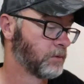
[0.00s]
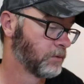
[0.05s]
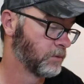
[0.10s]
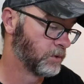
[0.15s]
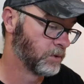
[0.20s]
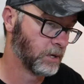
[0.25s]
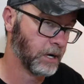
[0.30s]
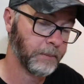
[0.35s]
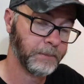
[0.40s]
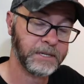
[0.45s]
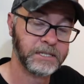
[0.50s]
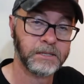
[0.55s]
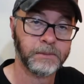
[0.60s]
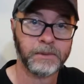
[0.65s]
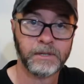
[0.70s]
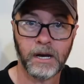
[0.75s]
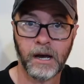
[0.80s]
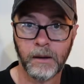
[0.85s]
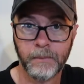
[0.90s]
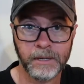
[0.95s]
Drop me some
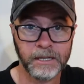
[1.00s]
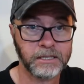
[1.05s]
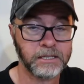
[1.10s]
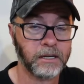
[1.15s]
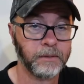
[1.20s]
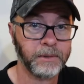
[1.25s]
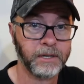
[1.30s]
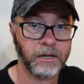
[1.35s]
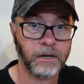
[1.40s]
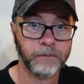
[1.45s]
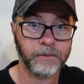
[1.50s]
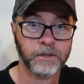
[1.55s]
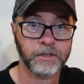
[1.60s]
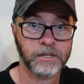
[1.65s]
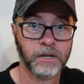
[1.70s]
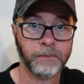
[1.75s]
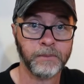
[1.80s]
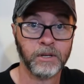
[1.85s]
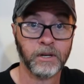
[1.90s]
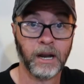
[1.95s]
comments. Let me know if there's
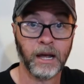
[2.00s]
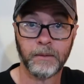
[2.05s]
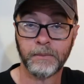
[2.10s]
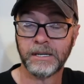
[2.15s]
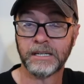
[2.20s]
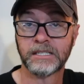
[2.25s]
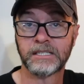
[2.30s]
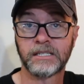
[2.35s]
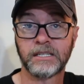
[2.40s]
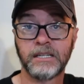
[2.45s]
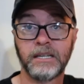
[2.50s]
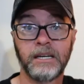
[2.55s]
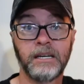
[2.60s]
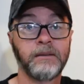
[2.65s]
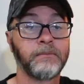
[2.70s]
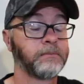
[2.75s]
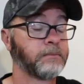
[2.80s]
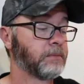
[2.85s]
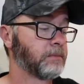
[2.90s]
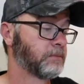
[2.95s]
something you'd like me to
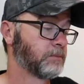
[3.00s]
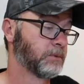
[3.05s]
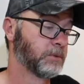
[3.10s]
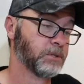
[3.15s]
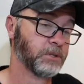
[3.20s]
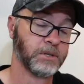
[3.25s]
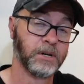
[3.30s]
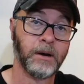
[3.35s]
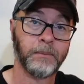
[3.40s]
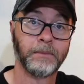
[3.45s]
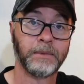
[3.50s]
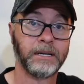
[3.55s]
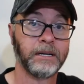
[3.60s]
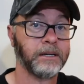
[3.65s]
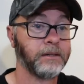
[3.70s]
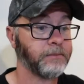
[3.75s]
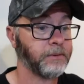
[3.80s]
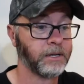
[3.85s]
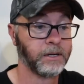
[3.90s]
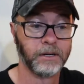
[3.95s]
see. Drop
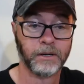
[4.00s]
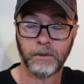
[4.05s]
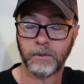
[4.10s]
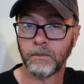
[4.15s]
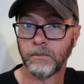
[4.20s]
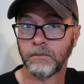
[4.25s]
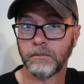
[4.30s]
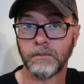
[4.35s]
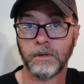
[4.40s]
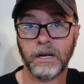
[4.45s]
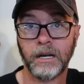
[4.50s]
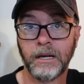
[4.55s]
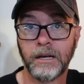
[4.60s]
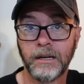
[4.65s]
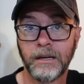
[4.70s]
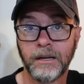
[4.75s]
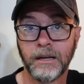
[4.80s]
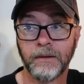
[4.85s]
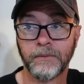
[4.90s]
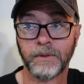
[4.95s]
me,
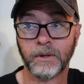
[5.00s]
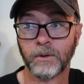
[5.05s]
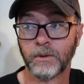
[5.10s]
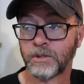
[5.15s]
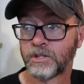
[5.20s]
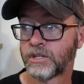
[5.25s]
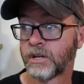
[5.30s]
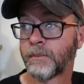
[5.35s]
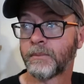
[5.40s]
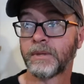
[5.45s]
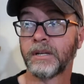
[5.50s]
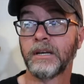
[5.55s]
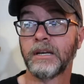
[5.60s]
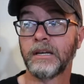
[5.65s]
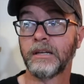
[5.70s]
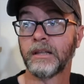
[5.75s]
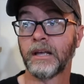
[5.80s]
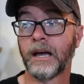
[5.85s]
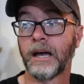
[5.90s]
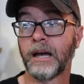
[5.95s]
if there's
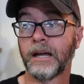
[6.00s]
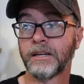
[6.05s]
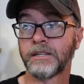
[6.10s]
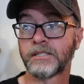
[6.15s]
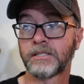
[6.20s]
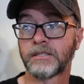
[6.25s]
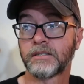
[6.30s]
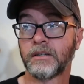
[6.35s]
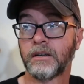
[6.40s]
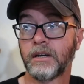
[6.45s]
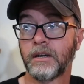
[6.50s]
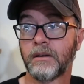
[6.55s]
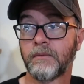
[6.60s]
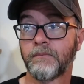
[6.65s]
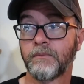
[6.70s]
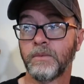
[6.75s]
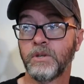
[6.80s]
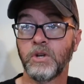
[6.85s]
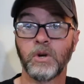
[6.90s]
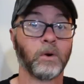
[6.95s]
something that
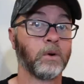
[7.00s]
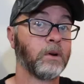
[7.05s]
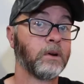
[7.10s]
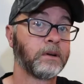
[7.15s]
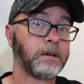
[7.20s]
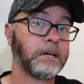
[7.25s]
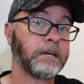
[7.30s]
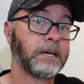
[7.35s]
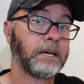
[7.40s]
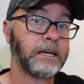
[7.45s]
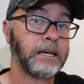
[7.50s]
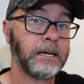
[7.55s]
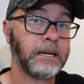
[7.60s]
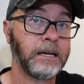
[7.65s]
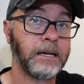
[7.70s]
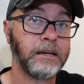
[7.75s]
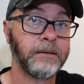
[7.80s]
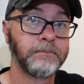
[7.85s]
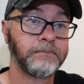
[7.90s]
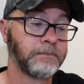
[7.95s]
you're looking at
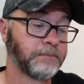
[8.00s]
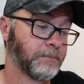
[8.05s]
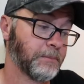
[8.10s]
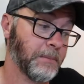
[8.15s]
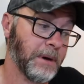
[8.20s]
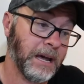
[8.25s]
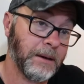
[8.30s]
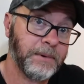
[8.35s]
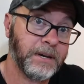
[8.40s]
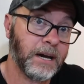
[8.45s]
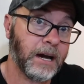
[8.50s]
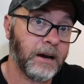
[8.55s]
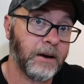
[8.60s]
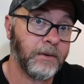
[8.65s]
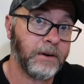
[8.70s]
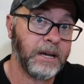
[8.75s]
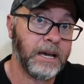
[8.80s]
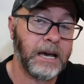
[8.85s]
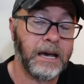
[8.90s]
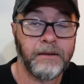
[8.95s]
getting, maybe I
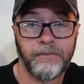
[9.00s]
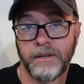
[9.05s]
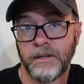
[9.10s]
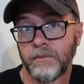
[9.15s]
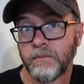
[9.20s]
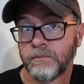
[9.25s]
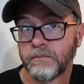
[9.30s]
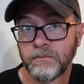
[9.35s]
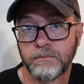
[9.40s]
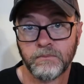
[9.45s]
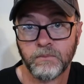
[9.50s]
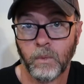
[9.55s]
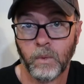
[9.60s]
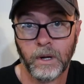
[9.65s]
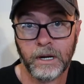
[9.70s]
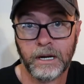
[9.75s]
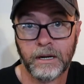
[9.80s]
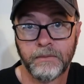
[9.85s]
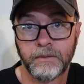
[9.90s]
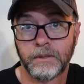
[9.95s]
already have it,
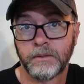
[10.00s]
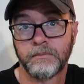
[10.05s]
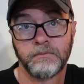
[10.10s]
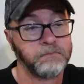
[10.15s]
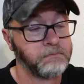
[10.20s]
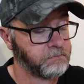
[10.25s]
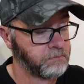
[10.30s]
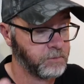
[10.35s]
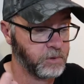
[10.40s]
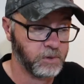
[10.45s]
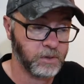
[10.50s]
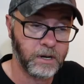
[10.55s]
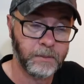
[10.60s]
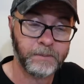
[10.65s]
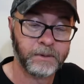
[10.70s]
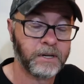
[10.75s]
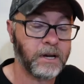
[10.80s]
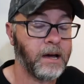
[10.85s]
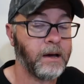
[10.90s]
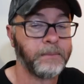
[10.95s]
whatever, drop
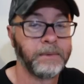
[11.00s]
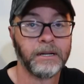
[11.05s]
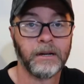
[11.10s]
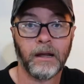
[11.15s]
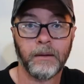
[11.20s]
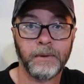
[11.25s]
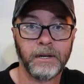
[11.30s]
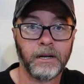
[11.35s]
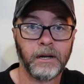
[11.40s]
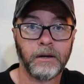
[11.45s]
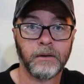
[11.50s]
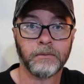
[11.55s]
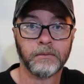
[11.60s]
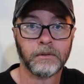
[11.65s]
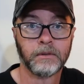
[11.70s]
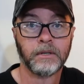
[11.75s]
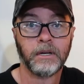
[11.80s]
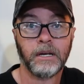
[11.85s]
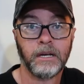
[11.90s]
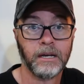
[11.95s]
a comment, let me know.
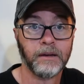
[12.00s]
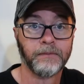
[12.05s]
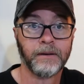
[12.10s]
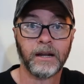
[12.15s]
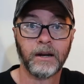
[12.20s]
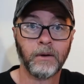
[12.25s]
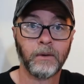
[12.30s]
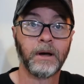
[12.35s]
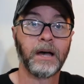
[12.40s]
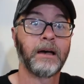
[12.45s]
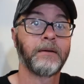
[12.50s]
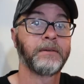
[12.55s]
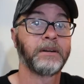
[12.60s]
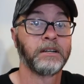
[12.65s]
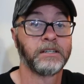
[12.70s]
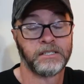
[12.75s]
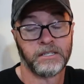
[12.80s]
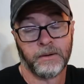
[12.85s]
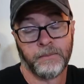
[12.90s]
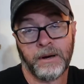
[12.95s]
If I don't have it,
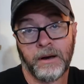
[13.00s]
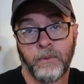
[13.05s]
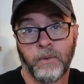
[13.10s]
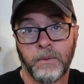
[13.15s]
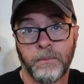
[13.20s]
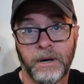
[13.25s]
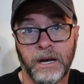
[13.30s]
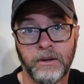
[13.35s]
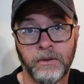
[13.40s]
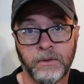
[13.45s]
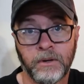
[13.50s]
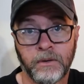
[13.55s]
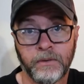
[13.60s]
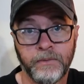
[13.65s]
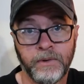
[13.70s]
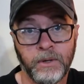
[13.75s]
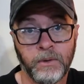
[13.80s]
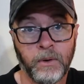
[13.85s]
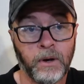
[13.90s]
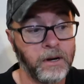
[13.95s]
it's something I wouldn't mind doing a
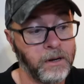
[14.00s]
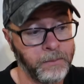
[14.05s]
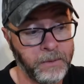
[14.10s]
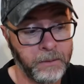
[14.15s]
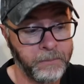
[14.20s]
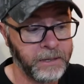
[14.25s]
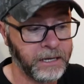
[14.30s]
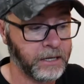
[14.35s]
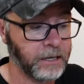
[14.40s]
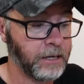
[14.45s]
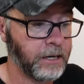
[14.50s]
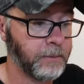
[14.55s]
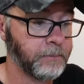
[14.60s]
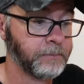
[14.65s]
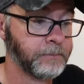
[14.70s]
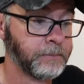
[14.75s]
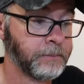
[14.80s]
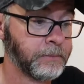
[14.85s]
review on, I may pick it up.